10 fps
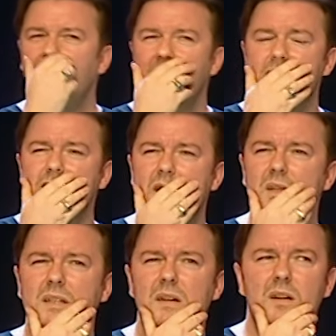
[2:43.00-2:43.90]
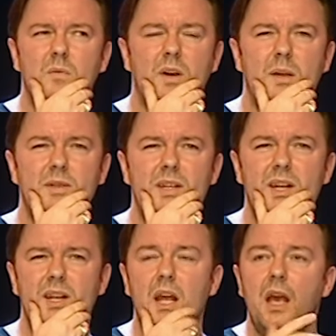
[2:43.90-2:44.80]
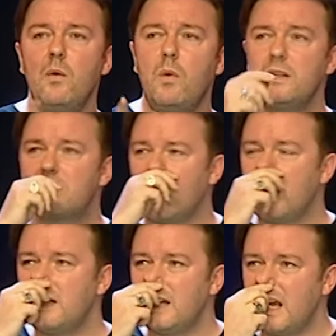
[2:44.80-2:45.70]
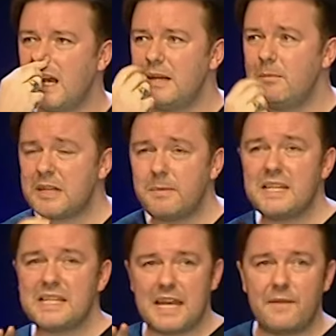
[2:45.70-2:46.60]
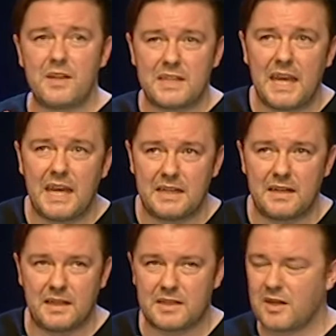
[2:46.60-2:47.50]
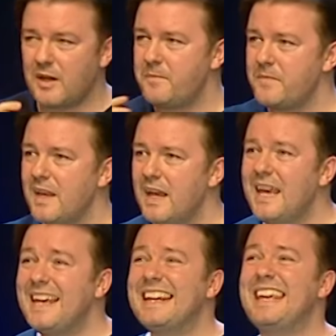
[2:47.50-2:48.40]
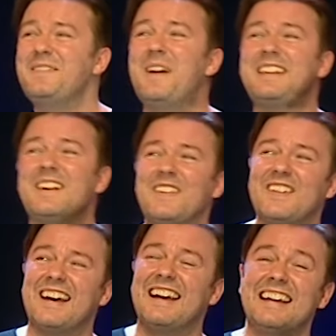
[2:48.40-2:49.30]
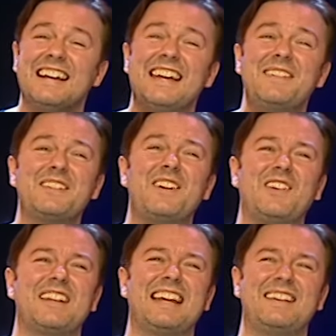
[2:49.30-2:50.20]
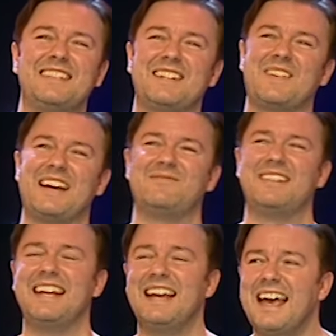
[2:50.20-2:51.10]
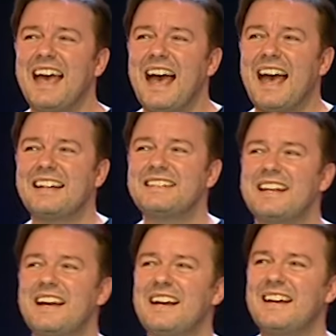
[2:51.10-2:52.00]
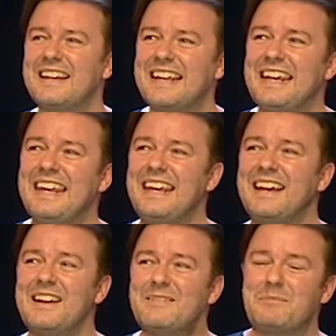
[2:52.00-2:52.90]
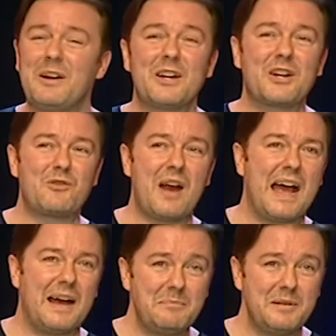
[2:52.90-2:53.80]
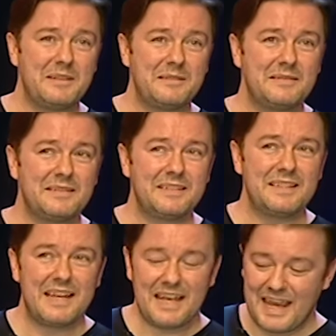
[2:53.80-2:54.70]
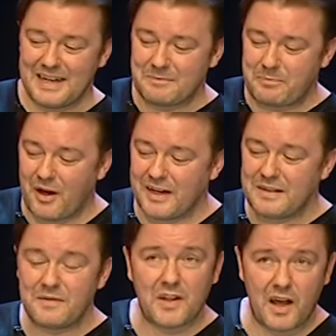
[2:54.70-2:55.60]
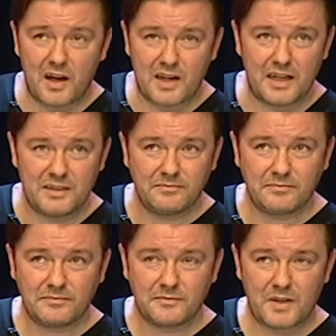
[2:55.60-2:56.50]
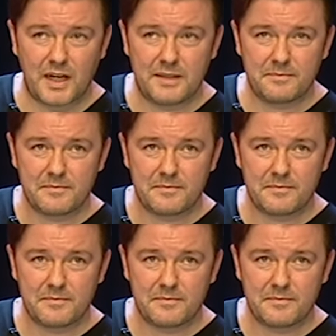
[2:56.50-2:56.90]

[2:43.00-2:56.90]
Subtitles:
Just don't know what he was thinking. Once, right, and he must have been 17 at this time. he went on holiday with his family, and he put a crab in a pint of lager. Right?